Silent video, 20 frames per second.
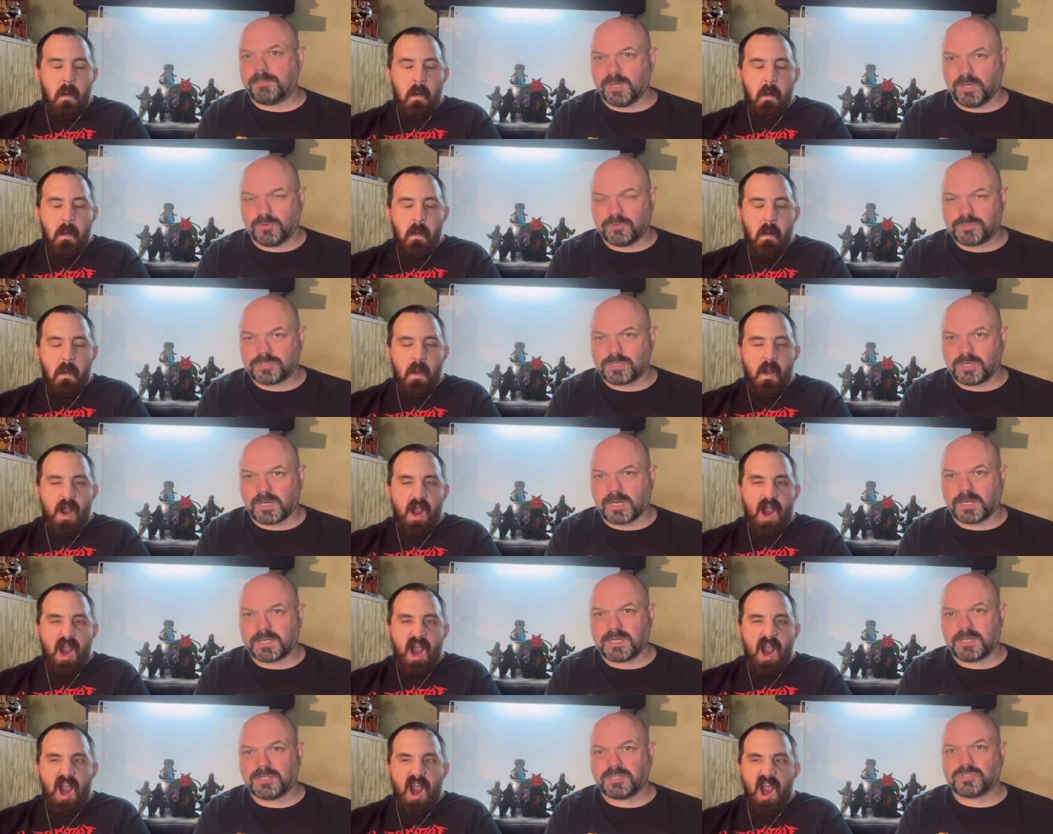Speaker 1: All right, they
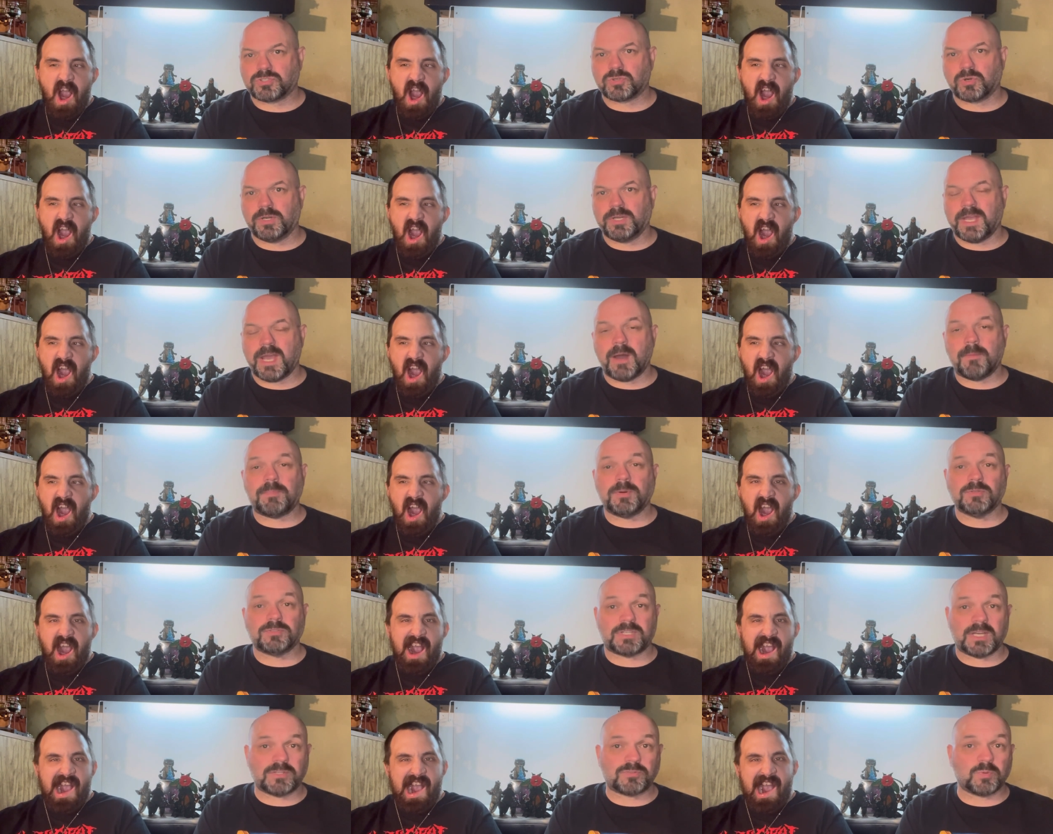destroyed the outpost. That's what's
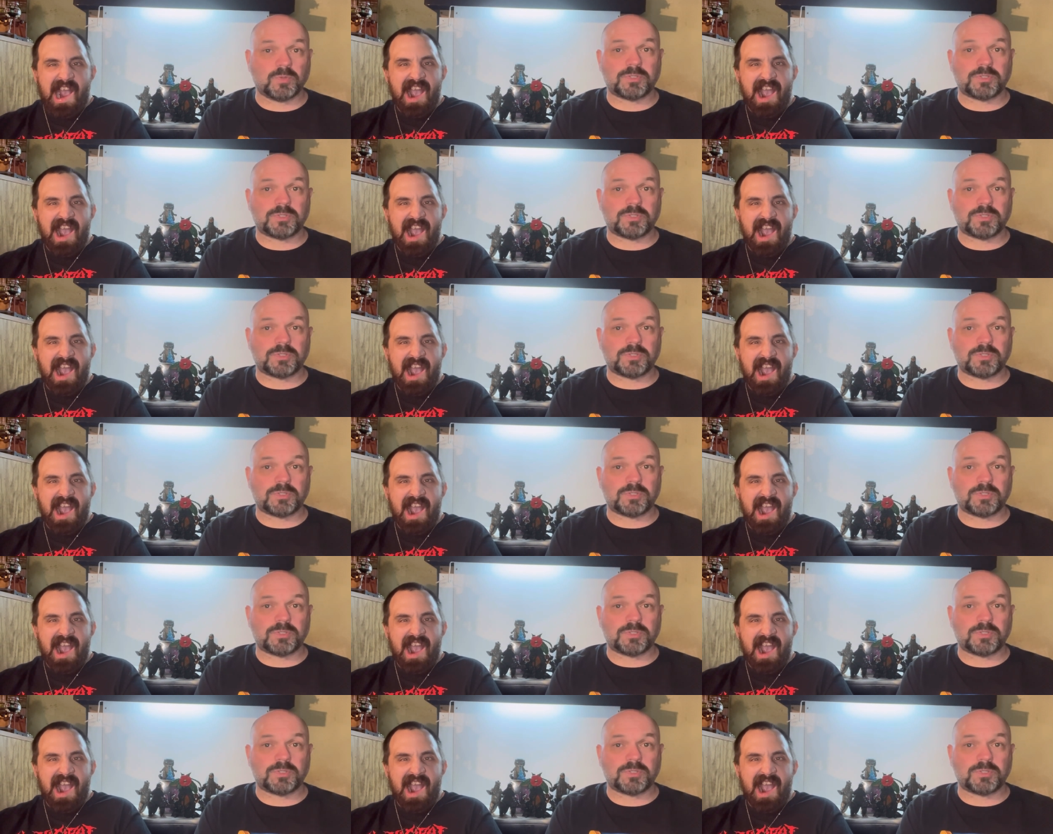bringing